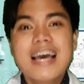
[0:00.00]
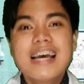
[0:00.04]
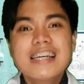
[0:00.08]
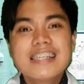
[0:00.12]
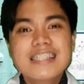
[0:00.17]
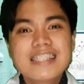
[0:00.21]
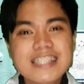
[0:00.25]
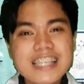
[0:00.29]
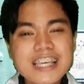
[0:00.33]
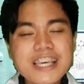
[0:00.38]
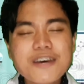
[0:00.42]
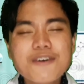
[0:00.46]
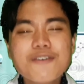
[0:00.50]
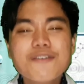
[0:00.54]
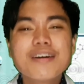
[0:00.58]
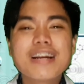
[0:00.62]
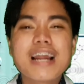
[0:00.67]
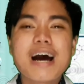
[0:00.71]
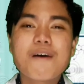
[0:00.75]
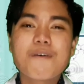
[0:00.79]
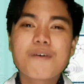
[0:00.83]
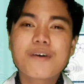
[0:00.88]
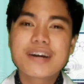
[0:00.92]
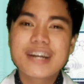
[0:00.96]
See you in
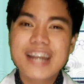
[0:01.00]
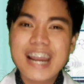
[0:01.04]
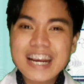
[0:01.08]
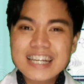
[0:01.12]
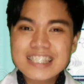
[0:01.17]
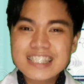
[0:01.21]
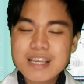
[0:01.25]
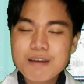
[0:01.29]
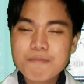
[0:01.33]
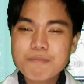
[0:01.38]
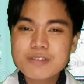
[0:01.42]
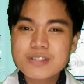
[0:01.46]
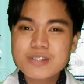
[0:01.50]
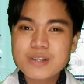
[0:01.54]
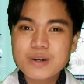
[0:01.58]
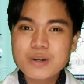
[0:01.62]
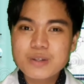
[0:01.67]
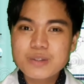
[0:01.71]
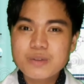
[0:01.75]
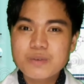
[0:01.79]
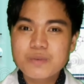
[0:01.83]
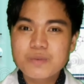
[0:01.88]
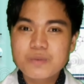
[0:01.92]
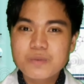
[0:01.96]
our next episode
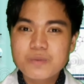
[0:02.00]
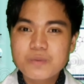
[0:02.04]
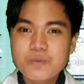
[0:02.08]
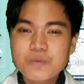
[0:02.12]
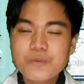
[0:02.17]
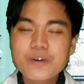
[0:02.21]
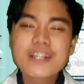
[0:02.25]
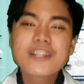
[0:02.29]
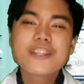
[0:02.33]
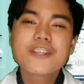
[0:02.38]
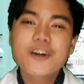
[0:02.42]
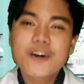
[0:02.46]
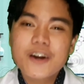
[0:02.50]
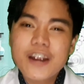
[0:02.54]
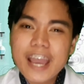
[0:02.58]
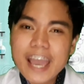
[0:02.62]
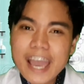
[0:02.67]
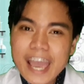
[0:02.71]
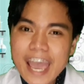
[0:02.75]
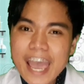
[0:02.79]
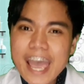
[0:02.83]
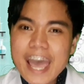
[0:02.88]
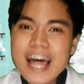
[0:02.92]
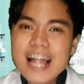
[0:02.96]
with your
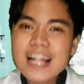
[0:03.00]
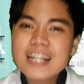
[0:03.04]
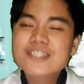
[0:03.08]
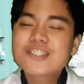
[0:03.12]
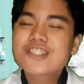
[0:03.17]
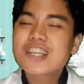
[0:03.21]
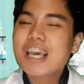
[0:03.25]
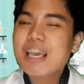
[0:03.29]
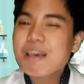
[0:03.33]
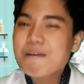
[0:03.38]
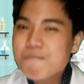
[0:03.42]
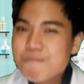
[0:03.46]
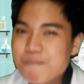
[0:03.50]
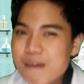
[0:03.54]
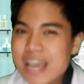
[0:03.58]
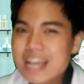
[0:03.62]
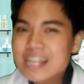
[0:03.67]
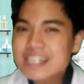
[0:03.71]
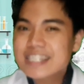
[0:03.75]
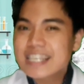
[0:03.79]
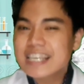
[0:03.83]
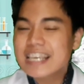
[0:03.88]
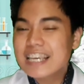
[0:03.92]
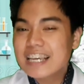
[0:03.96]
LJ
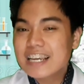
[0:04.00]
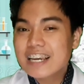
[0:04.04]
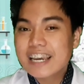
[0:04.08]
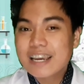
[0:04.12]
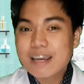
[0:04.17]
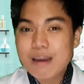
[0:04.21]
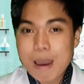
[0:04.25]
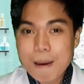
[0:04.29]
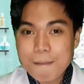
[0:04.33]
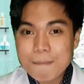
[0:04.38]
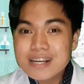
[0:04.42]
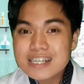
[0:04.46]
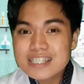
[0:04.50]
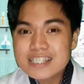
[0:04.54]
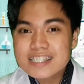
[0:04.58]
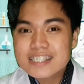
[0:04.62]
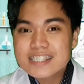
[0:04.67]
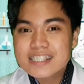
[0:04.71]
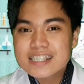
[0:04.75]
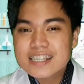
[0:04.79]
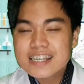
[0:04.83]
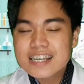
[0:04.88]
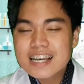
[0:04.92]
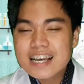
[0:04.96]
Amazing Chemist
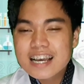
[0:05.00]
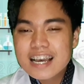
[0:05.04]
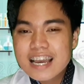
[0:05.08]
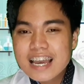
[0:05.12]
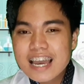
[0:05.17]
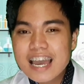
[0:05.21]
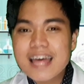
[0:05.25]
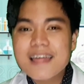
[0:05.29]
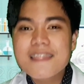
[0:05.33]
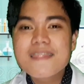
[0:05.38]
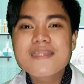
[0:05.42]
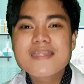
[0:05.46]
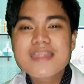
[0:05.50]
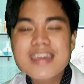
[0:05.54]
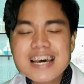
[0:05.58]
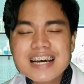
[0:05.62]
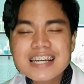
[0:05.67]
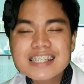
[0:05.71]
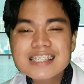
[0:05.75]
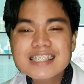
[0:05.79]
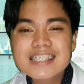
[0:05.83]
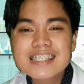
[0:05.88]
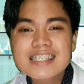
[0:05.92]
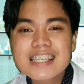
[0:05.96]
in
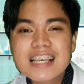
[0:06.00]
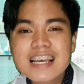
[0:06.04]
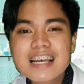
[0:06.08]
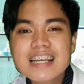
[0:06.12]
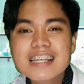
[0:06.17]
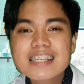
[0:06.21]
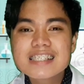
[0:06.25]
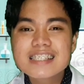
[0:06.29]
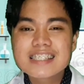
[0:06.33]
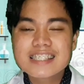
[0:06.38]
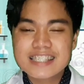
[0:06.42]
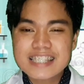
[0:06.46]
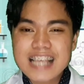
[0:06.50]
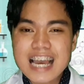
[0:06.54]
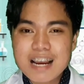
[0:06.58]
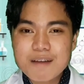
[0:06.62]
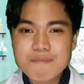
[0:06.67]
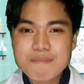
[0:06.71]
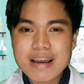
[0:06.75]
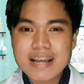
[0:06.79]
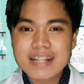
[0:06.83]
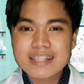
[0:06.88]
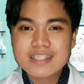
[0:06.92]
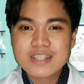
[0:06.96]
this
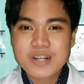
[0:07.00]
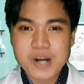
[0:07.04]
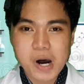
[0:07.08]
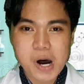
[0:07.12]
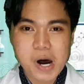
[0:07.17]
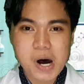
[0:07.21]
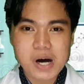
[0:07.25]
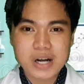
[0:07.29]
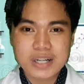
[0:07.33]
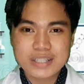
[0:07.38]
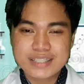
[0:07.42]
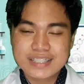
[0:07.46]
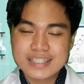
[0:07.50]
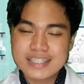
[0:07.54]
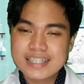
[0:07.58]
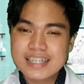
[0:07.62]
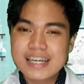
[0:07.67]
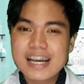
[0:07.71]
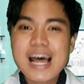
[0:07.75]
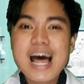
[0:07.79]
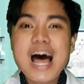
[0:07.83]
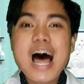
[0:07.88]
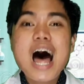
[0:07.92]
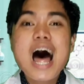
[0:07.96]
segment called
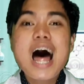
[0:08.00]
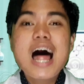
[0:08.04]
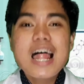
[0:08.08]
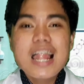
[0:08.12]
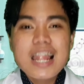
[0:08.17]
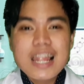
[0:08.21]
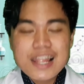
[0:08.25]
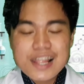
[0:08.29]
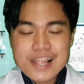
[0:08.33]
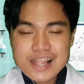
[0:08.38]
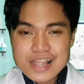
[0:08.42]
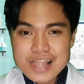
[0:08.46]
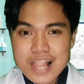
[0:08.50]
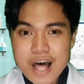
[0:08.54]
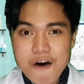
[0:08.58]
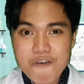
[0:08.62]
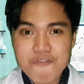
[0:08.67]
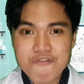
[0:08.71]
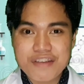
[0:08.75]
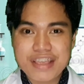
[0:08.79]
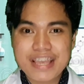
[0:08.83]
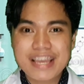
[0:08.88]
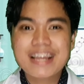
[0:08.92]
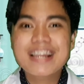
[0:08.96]

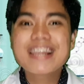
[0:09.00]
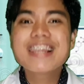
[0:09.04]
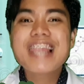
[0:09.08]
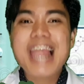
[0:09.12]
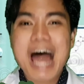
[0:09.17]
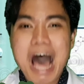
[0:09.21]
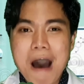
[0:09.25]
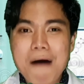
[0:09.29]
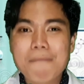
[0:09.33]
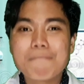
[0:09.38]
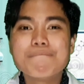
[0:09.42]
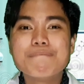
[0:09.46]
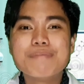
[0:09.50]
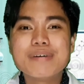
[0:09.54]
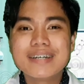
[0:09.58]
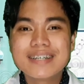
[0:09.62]
Loving Lab.